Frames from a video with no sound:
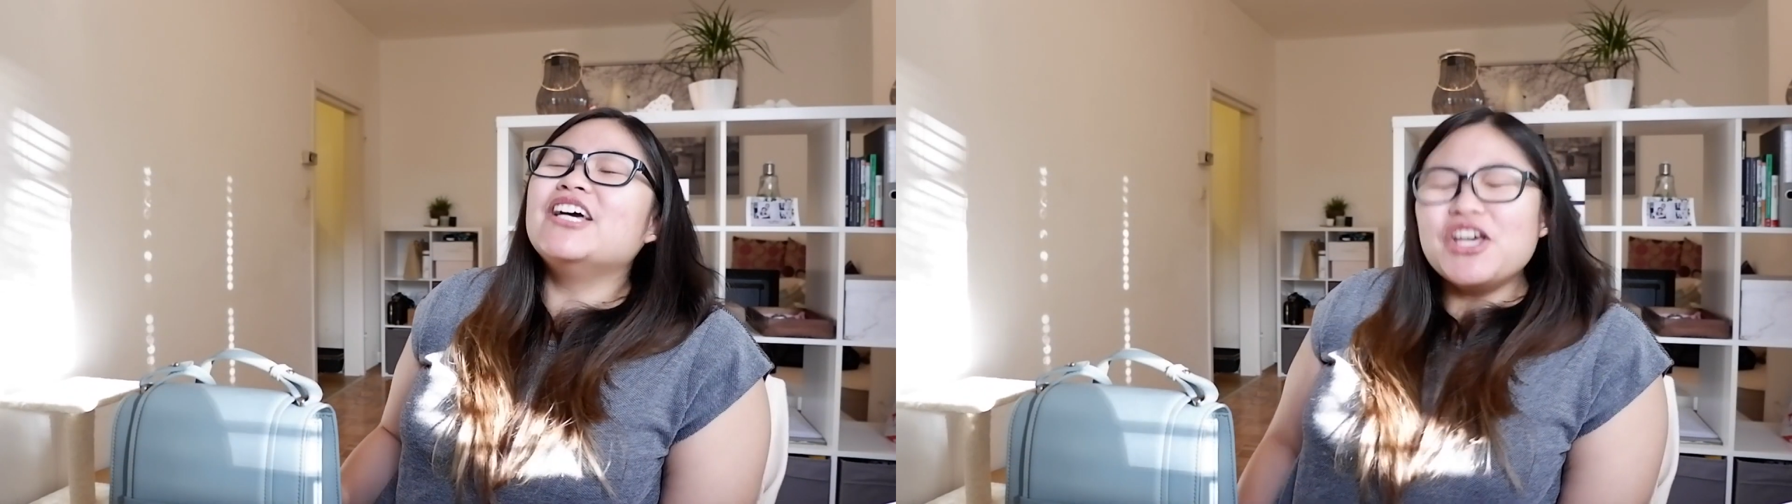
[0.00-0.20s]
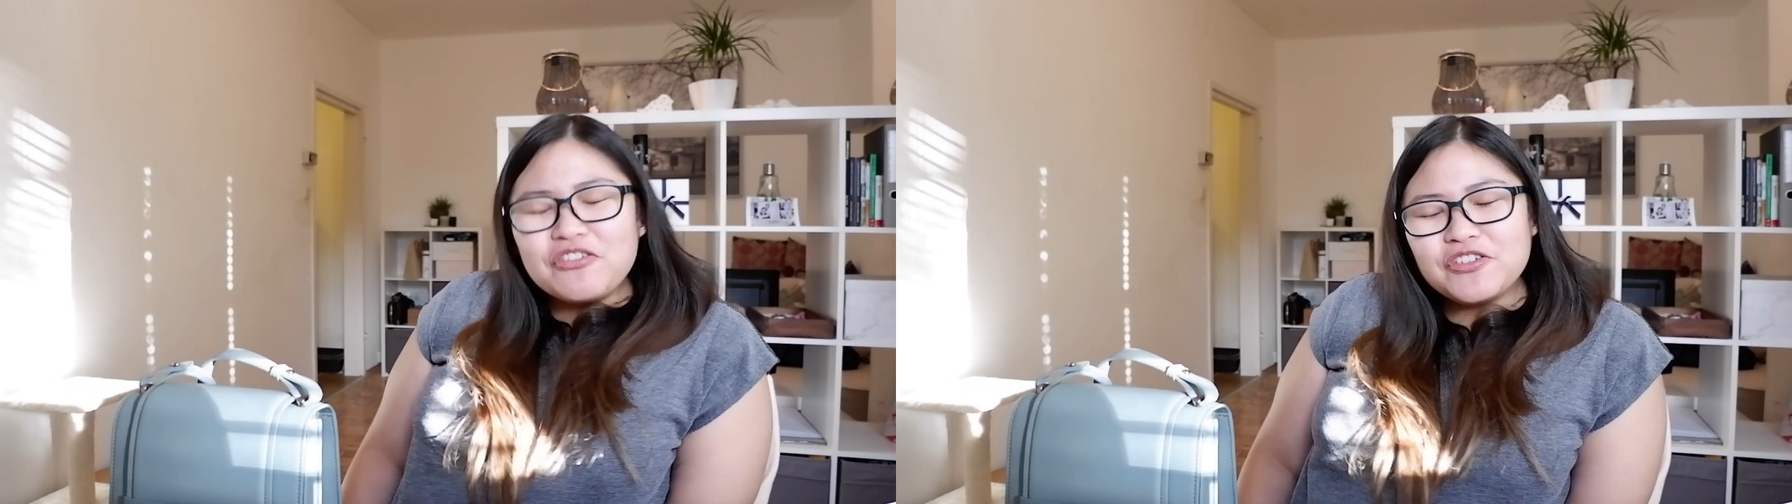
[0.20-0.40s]

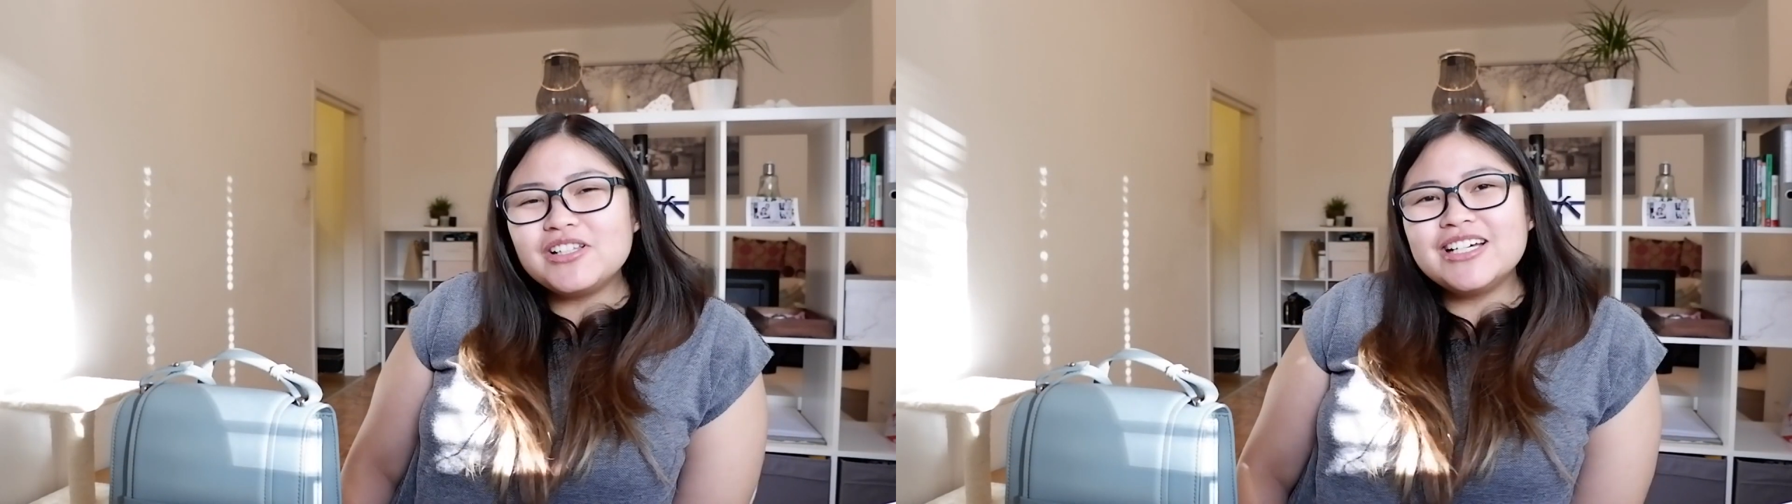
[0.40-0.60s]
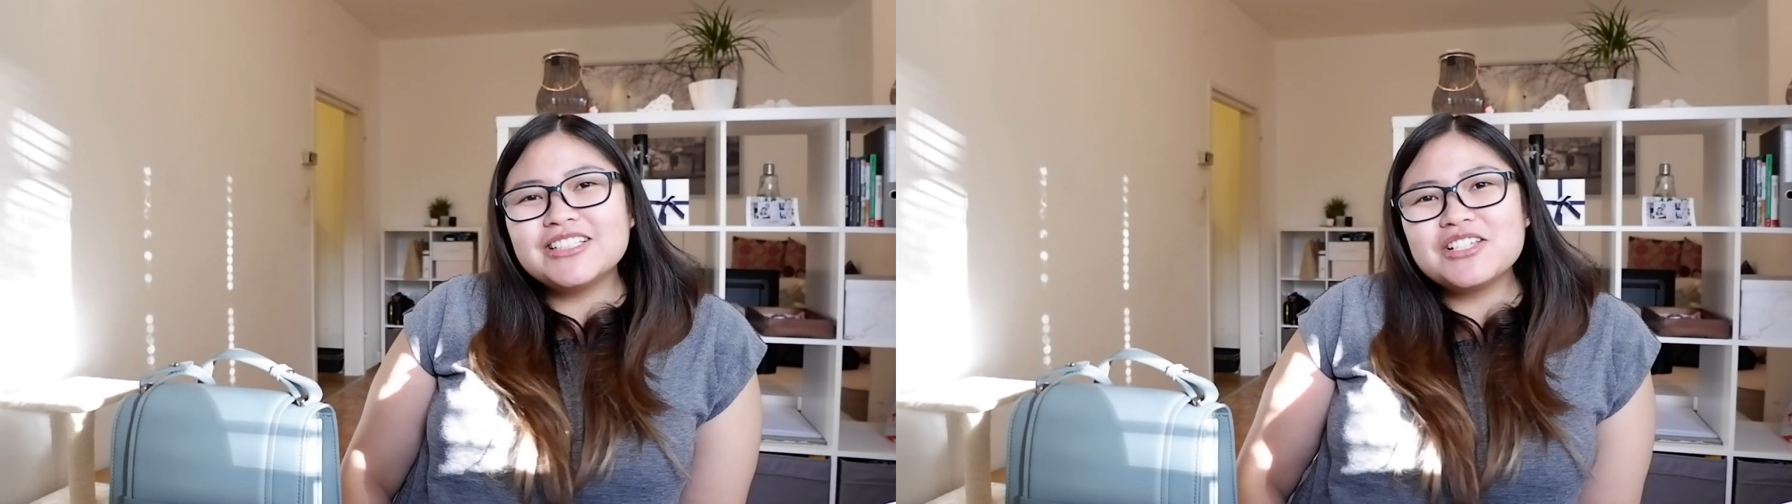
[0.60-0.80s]
if you
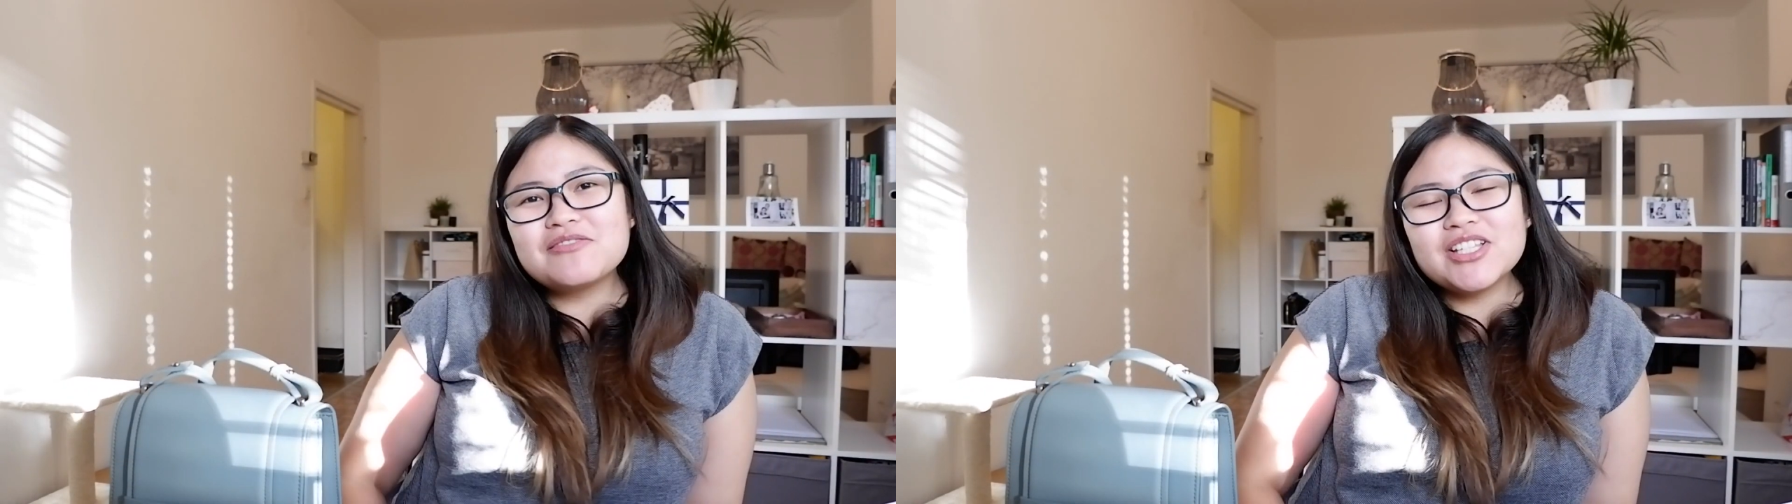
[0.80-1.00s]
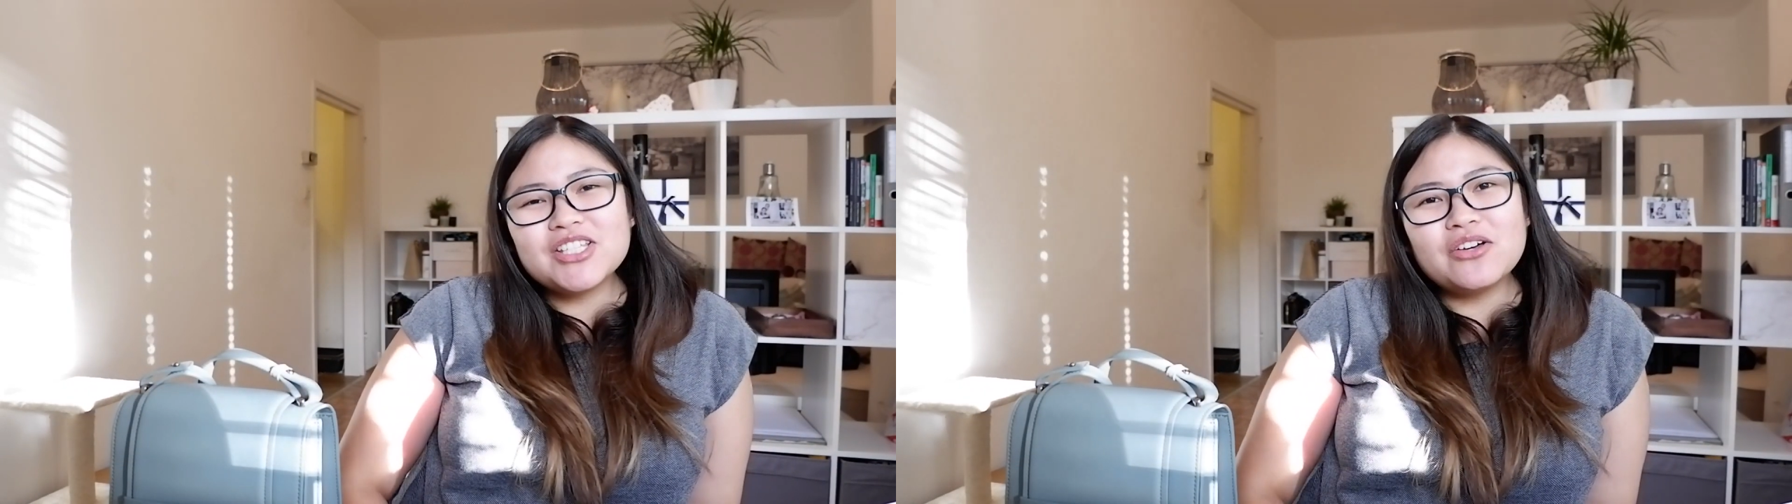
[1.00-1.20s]
like this
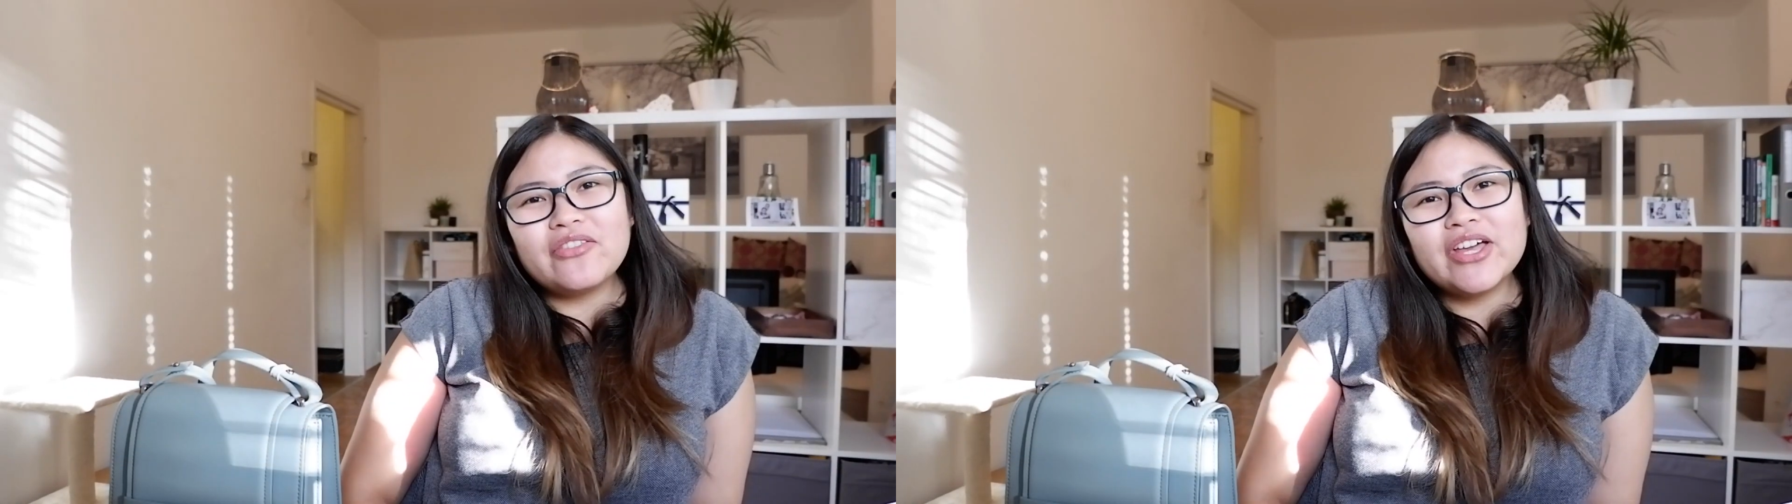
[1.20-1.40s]
video,